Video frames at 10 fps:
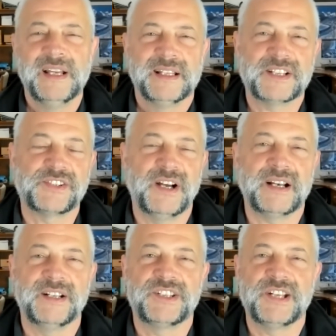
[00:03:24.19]
That's not
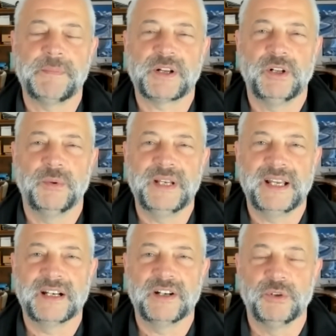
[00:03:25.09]
untypical when you
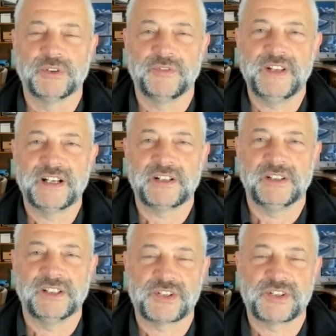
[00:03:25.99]
get an older vehicle,